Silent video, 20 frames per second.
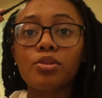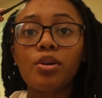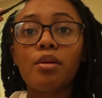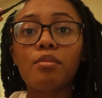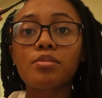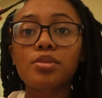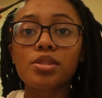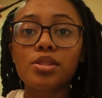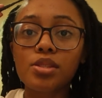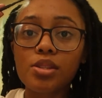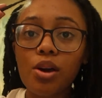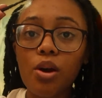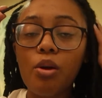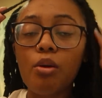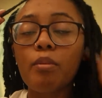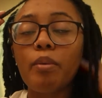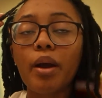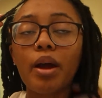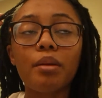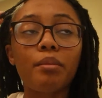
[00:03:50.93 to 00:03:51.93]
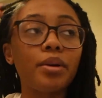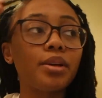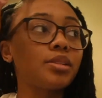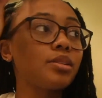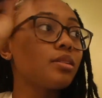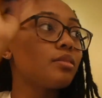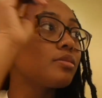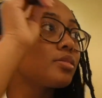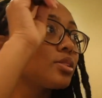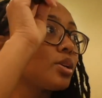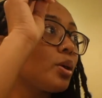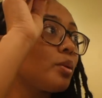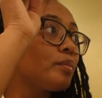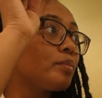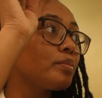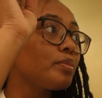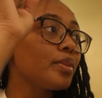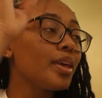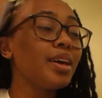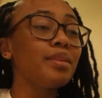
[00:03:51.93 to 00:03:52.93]
I'm so proud of myself. So,
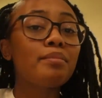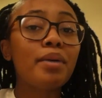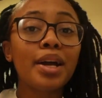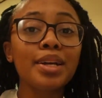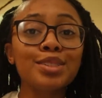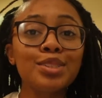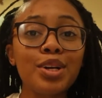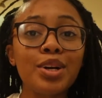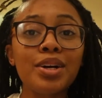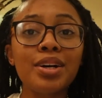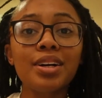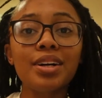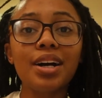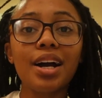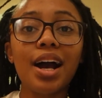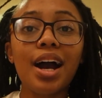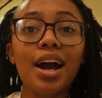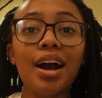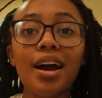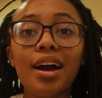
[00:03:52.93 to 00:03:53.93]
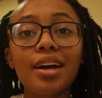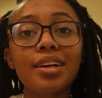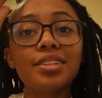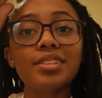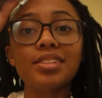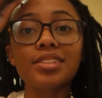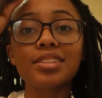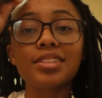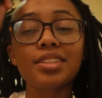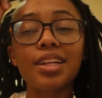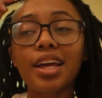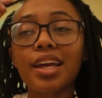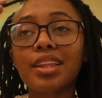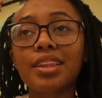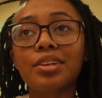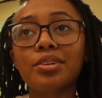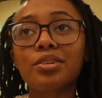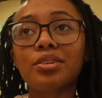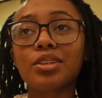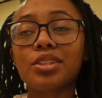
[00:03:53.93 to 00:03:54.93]
and mind y'all, I just like
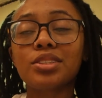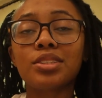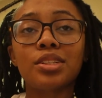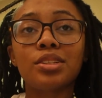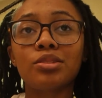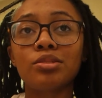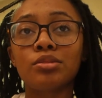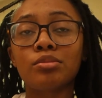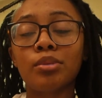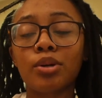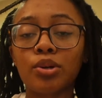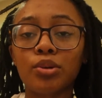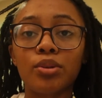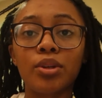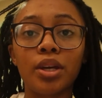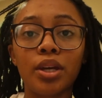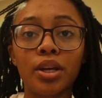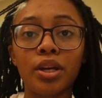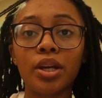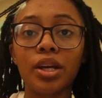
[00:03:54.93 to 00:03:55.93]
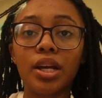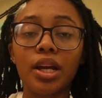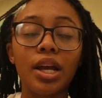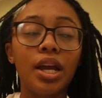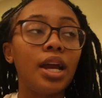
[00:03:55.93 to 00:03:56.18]
literally started doing my own hair.